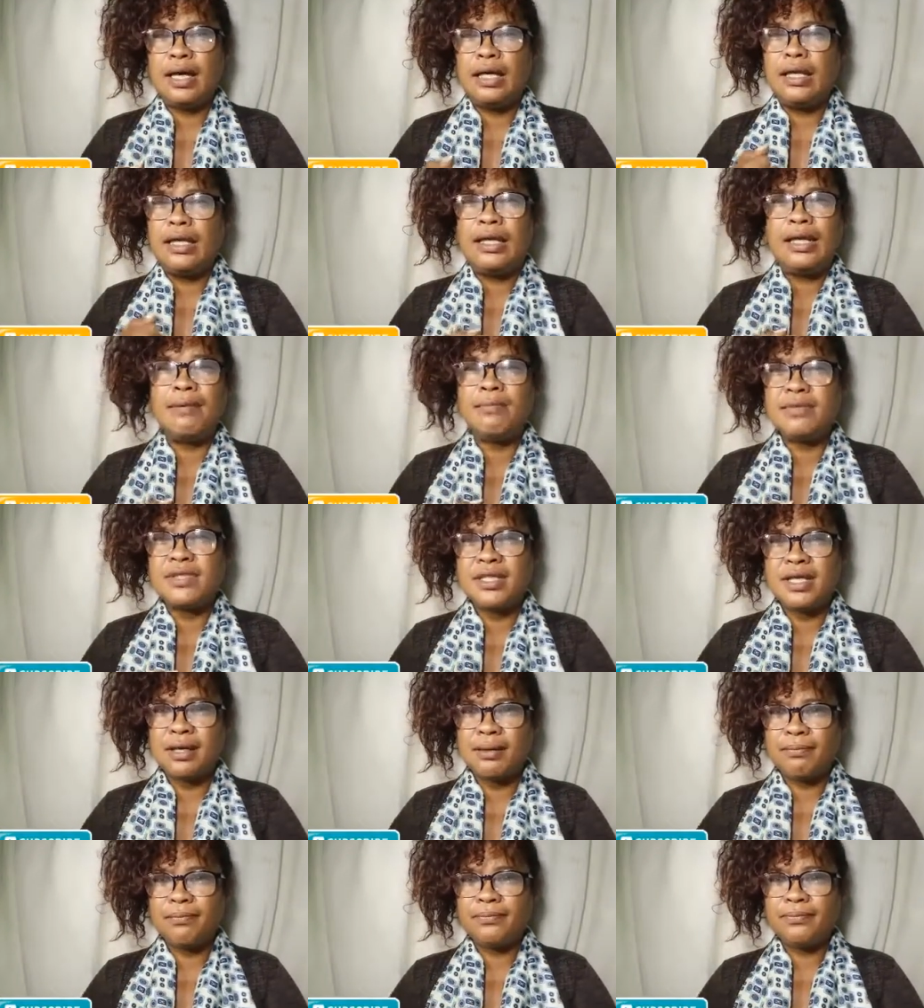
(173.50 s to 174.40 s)
and then
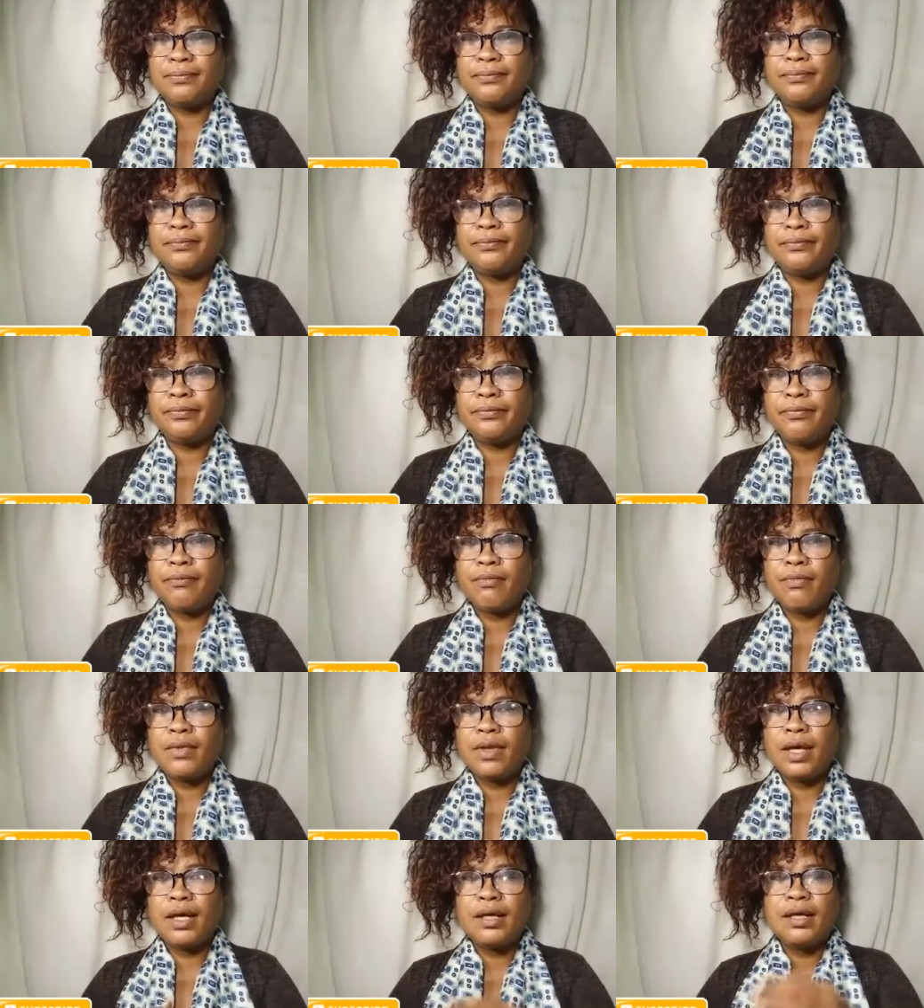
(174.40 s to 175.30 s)
some.
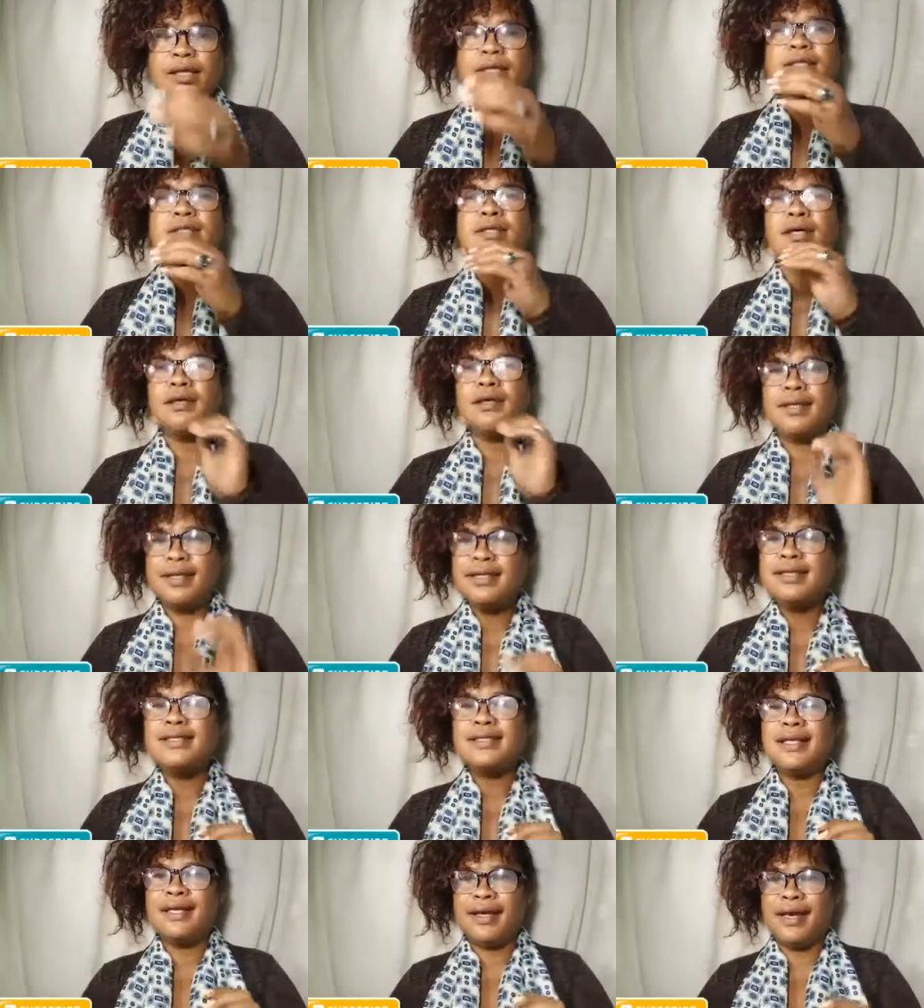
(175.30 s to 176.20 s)
So
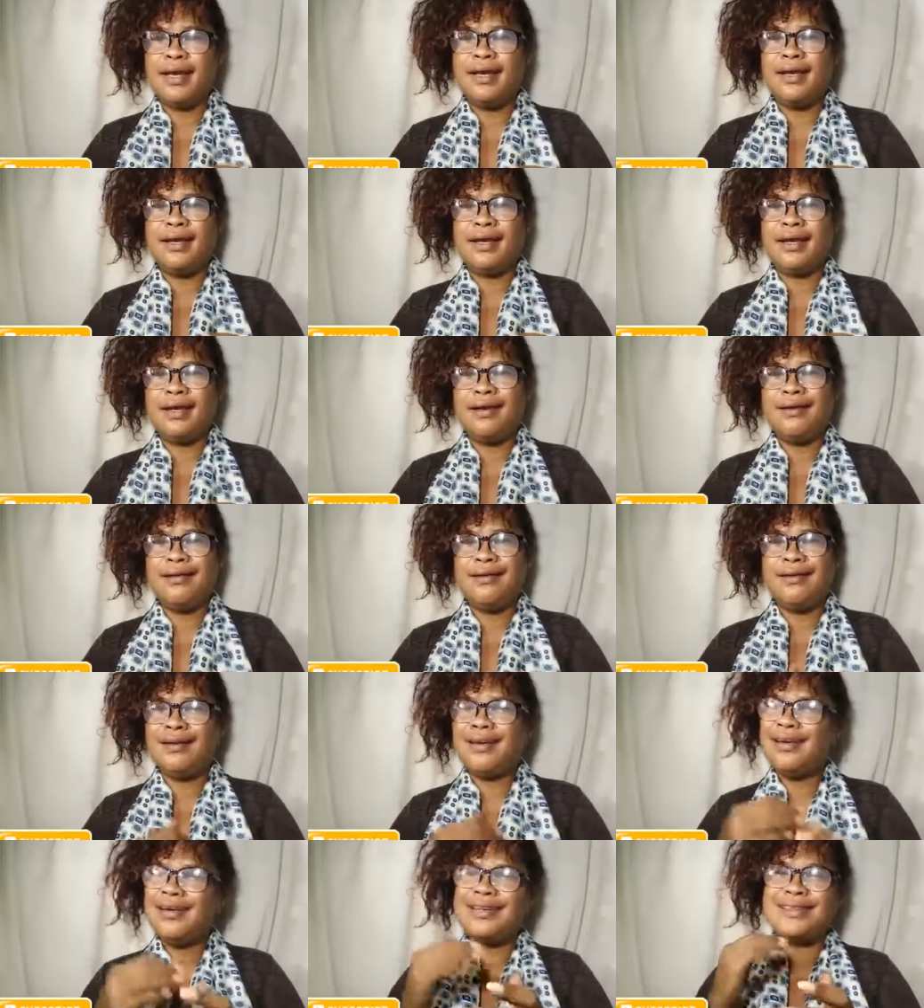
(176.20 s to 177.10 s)
this lady
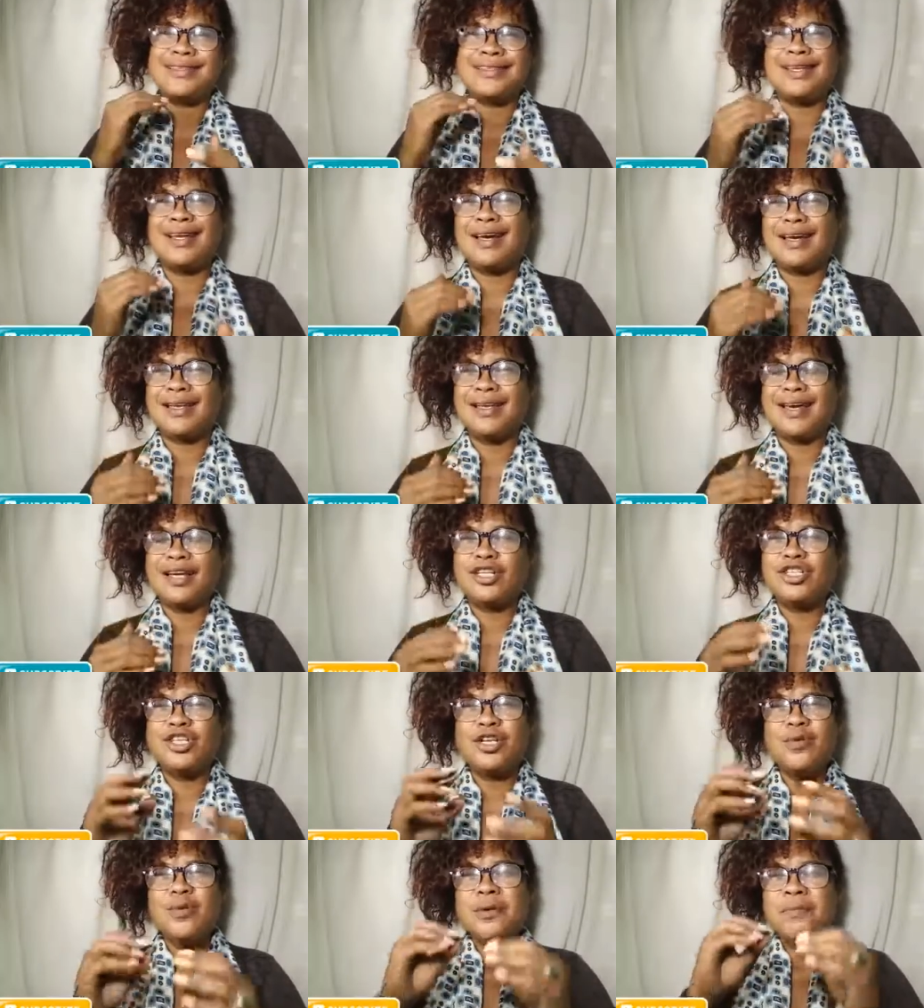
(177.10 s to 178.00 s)
is like that.
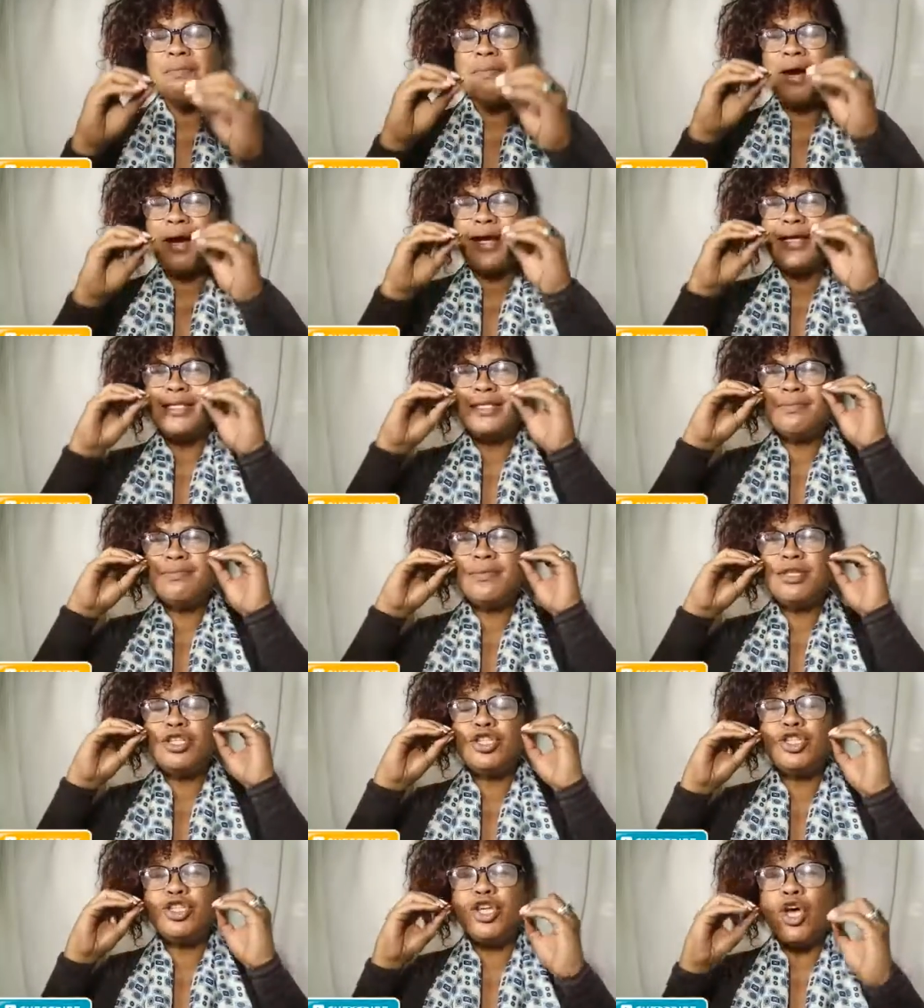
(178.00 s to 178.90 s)
She reminds
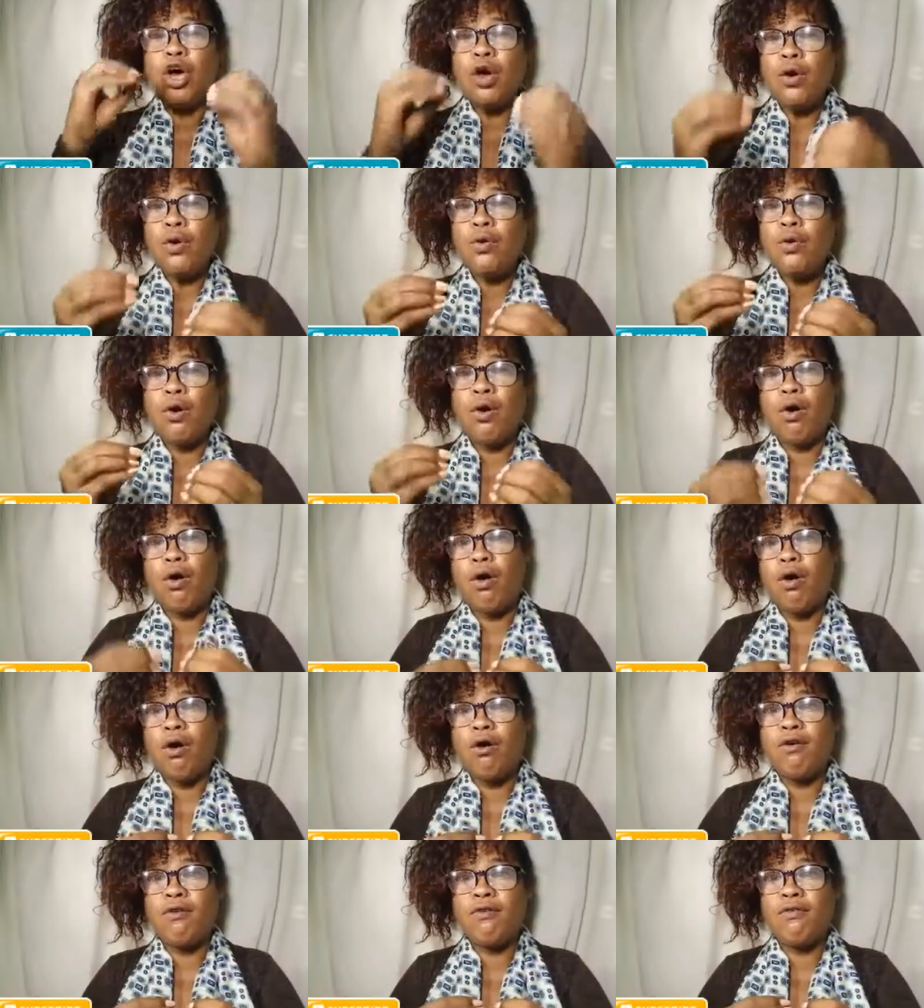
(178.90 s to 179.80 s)
me so
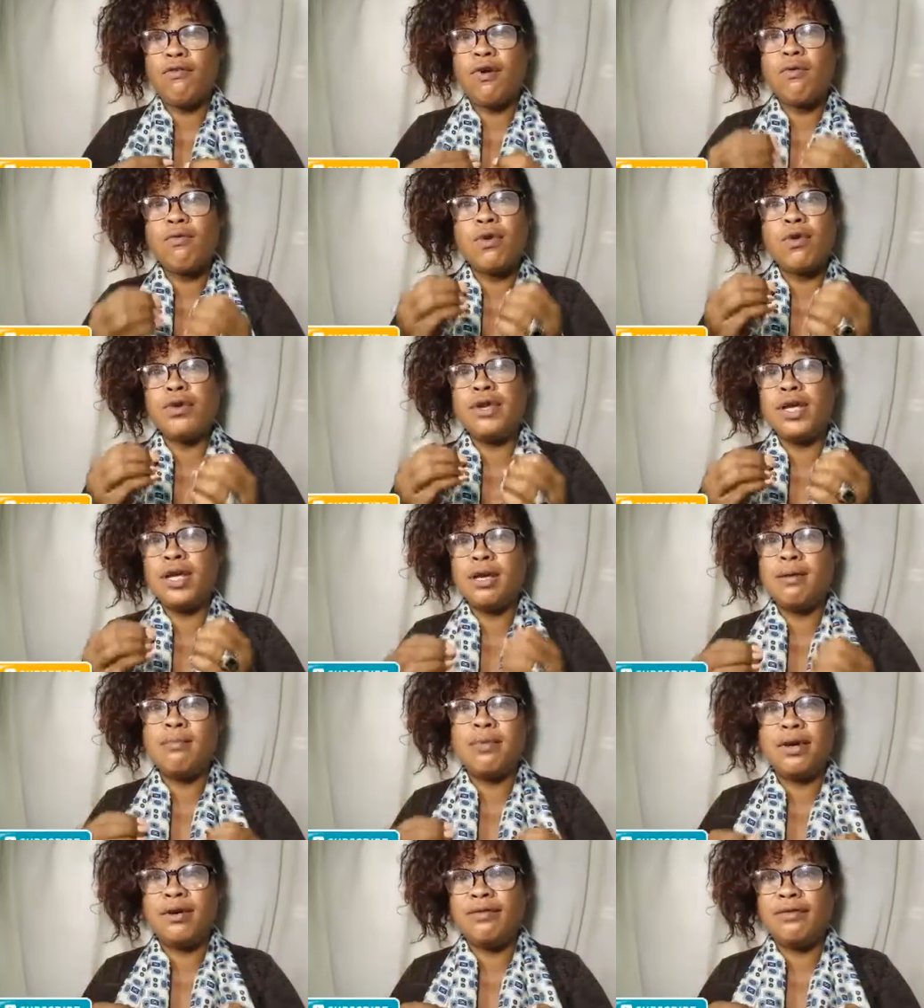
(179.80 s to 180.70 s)
of
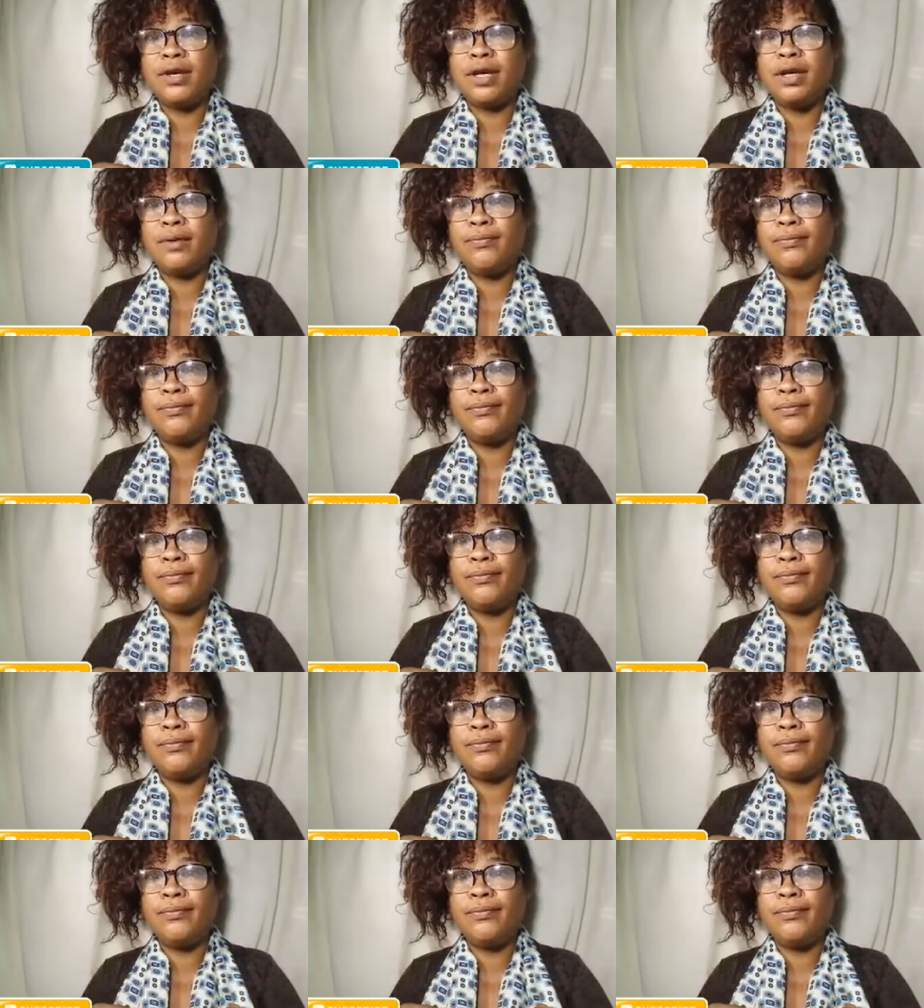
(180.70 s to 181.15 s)
Ronina Murphy.